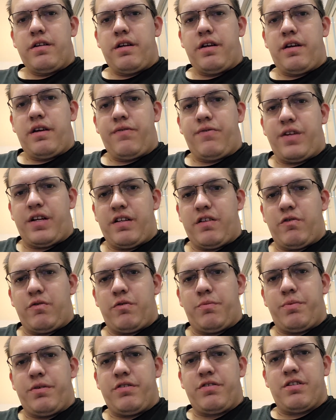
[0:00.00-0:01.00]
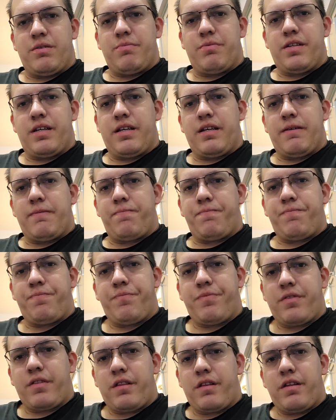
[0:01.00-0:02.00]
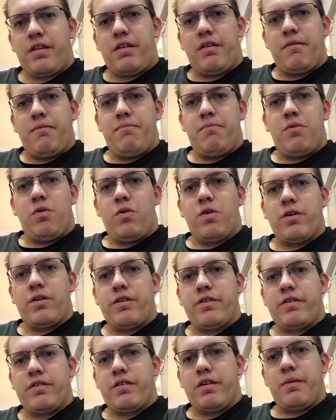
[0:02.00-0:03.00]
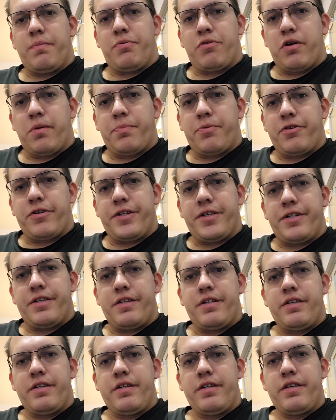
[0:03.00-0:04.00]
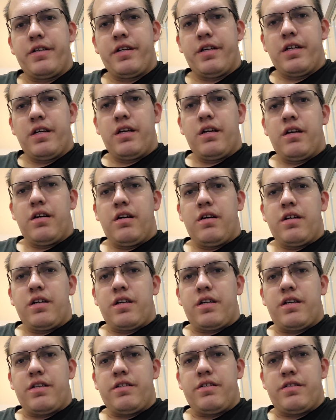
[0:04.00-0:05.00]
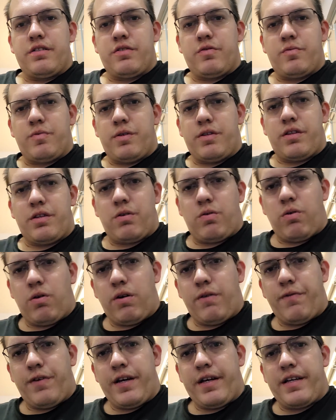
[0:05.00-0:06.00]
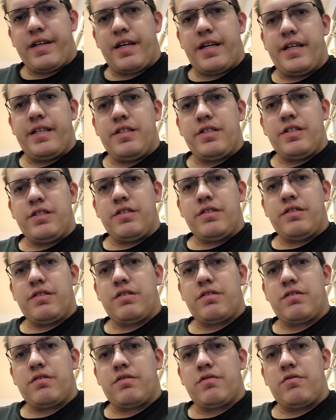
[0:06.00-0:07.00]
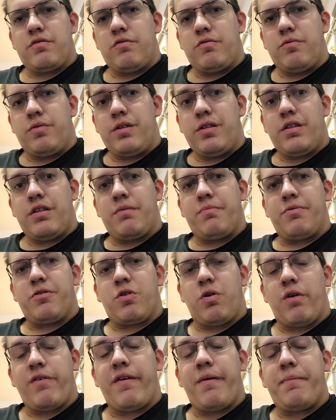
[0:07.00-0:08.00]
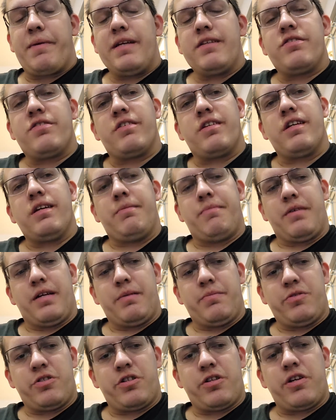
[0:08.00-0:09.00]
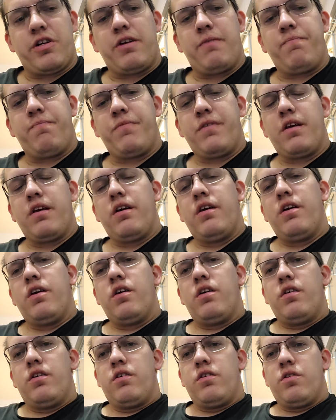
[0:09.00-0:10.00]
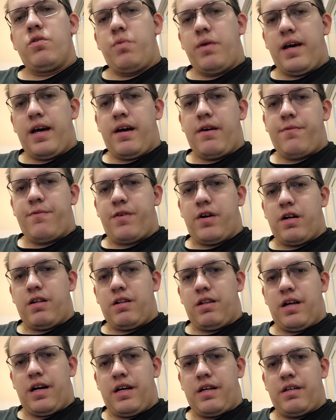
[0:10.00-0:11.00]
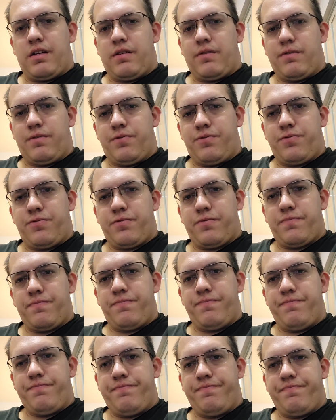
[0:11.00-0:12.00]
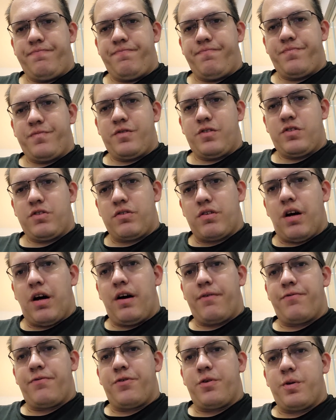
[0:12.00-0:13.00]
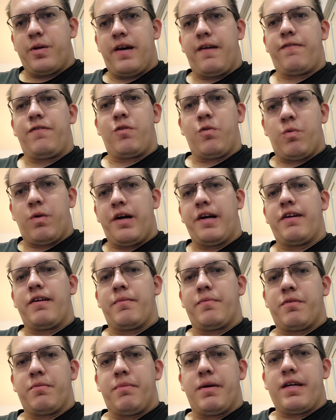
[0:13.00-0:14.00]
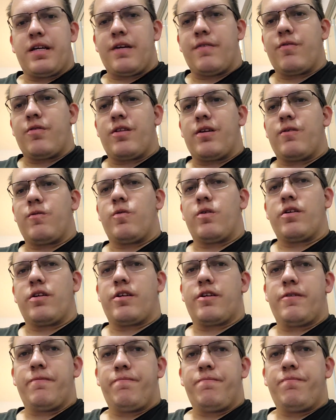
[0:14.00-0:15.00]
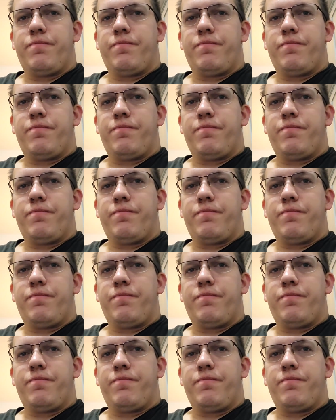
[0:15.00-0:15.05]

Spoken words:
If that would be something more appropriate, because with the Corvette gauges, with the Corvette BCM, I'm sorry, you have a lot of stuff you have to wire up to make everything work.